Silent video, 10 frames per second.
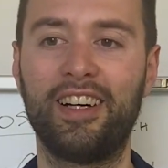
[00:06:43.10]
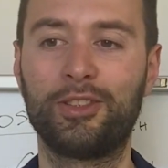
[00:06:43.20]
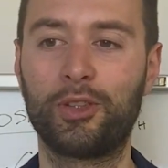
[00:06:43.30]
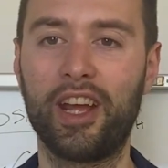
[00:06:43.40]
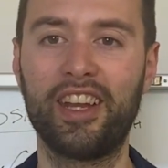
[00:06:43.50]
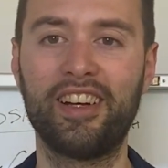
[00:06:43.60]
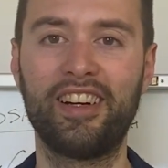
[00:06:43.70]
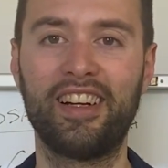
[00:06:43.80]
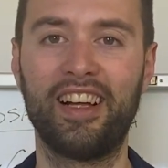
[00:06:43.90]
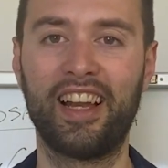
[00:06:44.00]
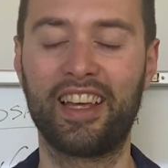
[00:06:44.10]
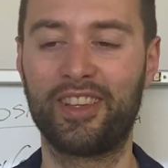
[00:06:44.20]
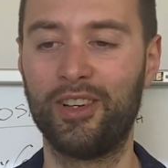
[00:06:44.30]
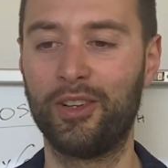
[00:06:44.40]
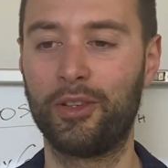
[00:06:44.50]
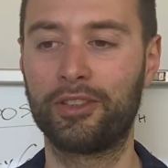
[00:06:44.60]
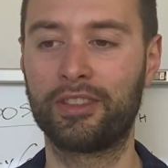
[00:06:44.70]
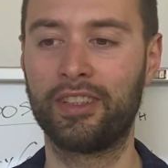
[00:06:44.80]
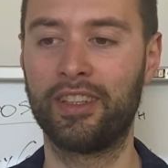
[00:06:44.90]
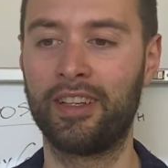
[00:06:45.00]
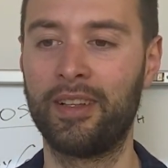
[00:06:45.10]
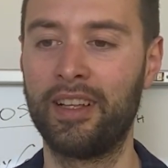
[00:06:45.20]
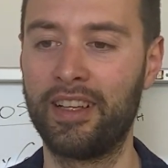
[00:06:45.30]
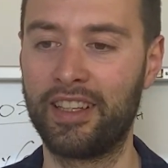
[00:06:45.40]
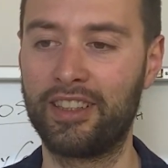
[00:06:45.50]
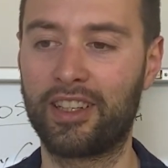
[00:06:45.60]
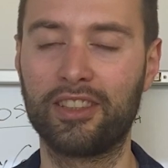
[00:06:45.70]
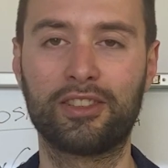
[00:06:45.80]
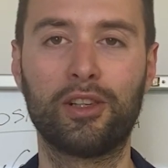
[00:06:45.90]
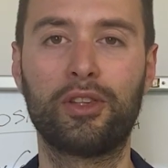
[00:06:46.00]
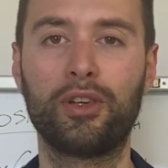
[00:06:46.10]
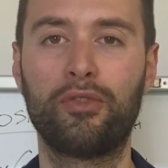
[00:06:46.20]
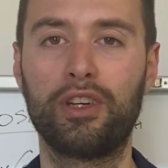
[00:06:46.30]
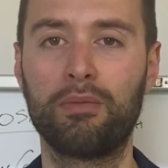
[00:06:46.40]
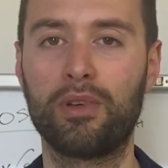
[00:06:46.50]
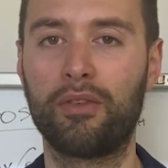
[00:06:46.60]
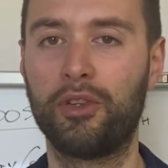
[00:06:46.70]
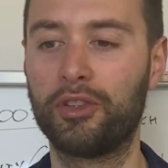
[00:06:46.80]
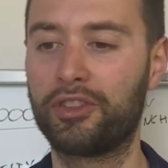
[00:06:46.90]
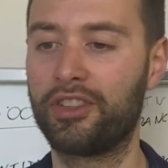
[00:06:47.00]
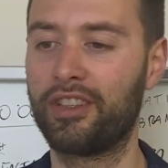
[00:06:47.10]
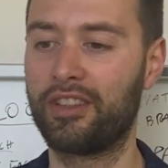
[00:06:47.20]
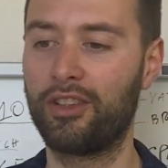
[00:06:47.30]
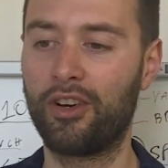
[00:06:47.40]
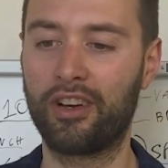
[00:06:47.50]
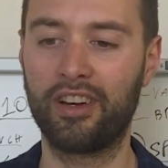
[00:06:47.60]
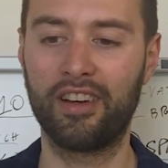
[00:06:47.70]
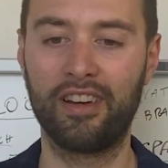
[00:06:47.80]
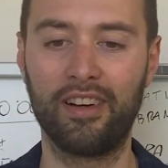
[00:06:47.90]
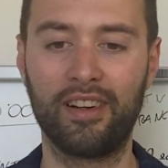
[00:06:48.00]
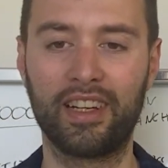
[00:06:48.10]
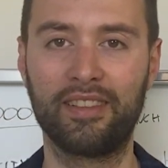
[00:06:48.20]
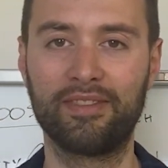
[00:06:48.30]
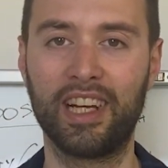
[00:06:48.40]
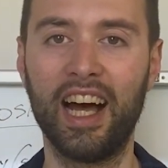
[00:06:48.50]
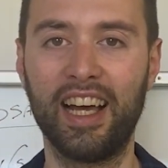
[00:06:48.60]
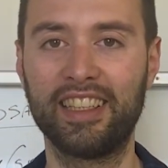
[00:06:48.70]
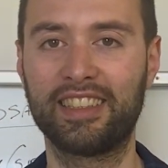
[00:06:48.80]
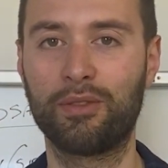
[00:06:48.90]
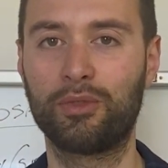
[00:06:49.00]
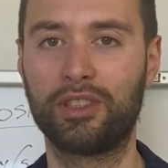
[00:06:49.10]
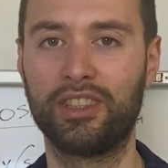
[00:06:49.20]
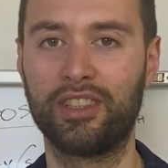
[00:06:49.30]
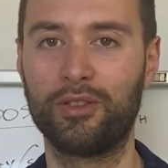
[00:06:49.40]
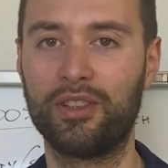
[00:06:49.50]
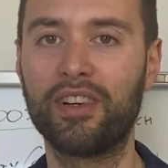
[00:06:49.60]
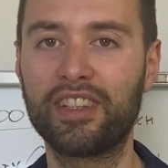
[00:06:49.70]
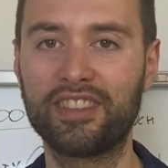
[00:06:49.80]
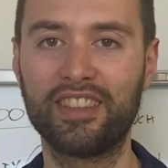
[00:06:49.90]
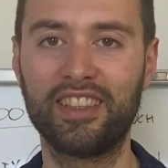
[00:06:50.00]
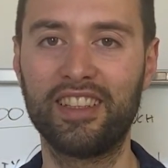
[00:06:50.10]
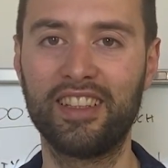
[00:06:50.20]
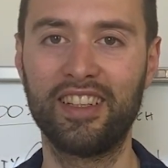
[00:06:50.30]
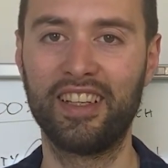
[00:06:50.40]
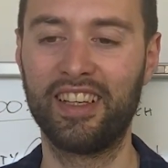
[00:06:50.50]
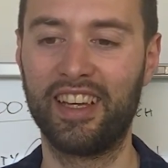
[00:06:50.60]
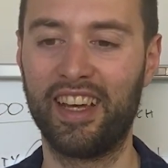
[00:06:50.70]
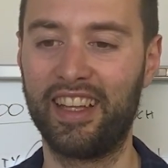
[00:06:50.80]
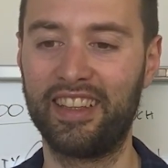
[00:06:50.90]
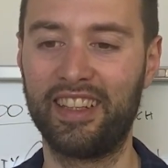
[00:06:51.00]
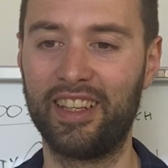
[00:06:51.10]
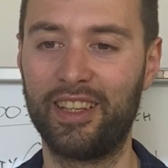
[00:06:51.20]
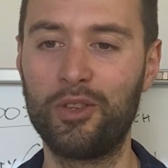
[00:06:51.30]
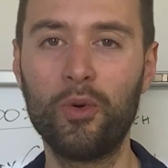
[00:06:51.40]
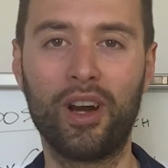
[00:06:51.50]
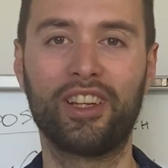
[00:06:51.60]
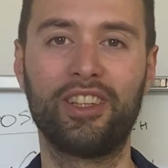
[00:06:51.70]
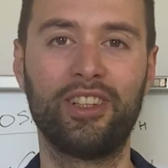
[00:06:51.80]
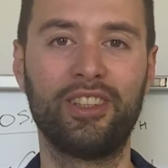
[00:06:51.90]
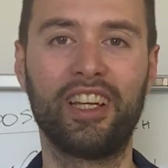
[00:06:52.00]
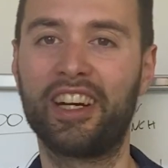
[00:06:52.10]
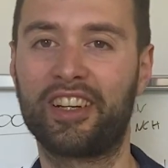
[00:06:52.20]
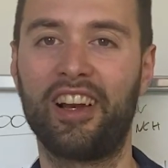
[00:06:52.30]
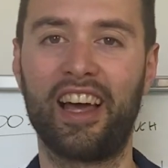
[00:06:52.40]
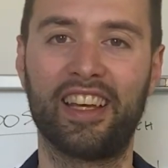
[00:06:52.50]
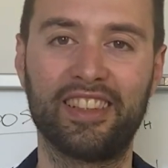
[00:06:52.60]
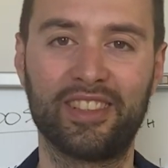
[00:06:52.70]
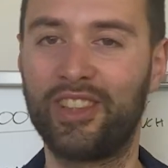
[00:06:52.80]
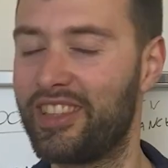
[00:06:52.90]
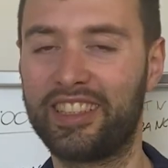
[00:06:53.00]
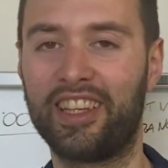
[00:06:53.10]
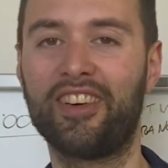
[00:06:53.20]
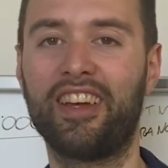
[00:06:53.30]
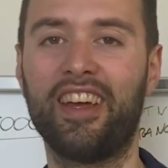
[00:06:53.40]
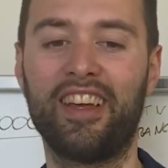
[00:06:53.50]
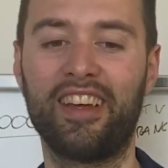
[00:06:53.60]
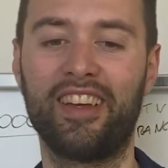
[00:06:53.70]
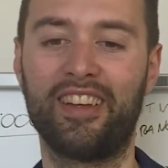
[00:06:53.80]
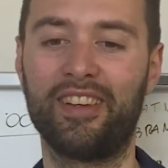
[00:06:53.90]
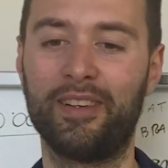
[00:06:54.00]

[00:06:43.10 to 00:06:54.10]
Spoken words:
trainer, like, you know, those in the consulting firm we have those young guys after the university, and you are their client. So they say, okay,